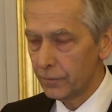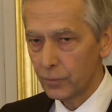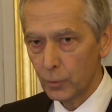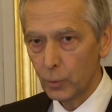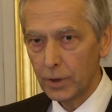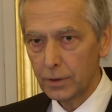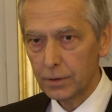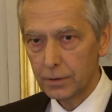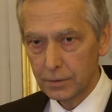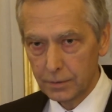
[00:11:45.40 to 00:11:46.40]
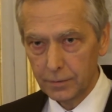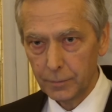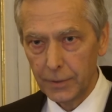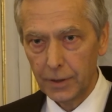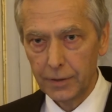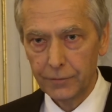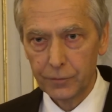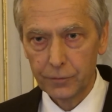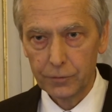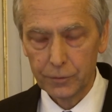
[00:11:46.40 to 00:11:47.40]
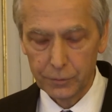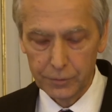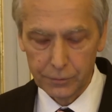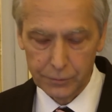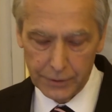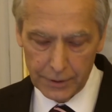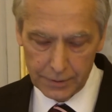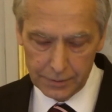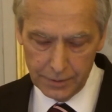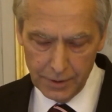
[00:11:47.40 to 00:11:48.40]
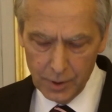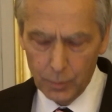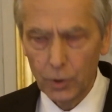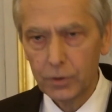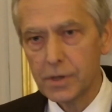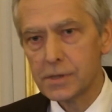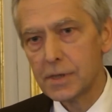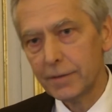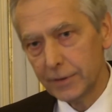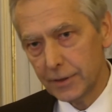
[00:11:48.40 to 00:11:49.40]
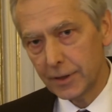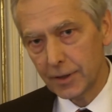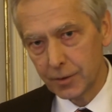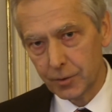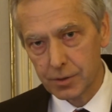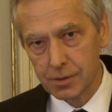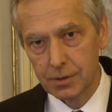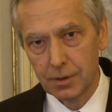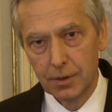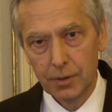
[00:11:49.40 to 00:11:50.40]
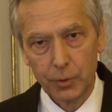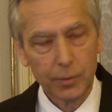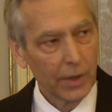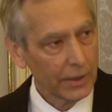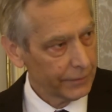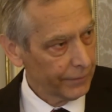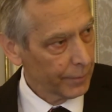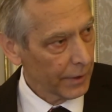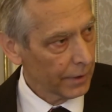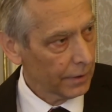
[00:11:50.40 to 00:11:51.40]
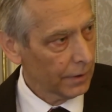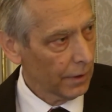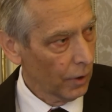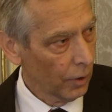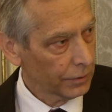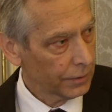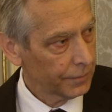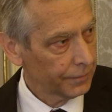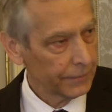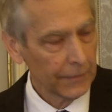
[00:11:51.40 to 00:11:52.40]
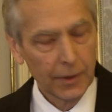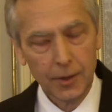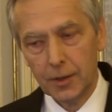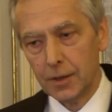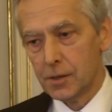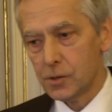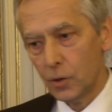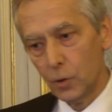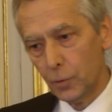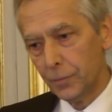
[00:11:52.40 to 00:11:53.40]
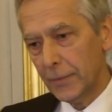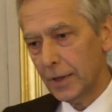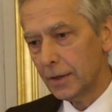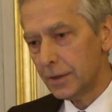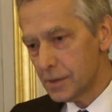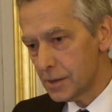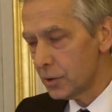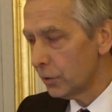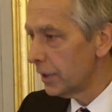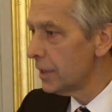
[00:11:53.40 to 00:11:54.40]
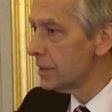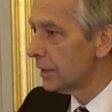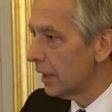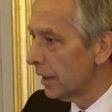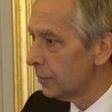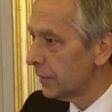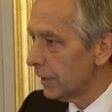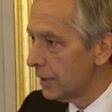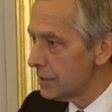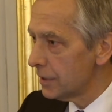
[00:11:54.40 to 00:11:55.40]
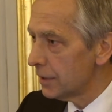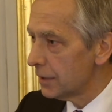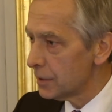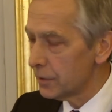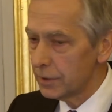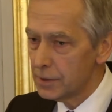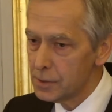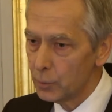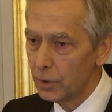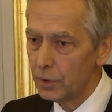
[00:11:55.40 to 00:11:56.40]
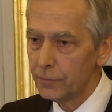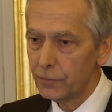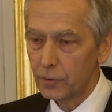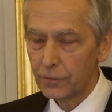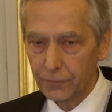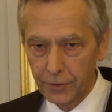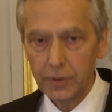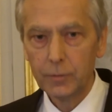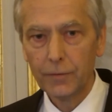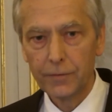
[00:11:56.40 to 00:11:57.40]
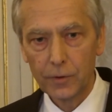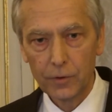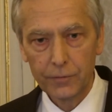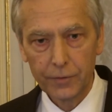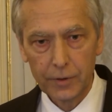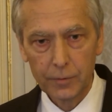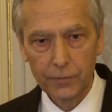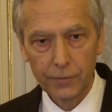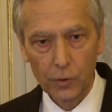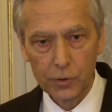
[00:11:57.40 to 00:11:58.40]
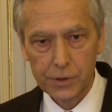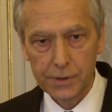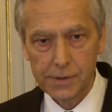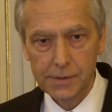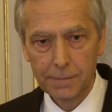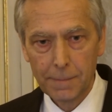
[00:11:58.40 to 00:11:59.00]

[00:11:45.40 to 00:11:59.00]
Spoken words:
from one belief to the other, more than 70 countries with blasphemy laws. So this is not easy time, easy world for freedom of thought, freedom of conscience,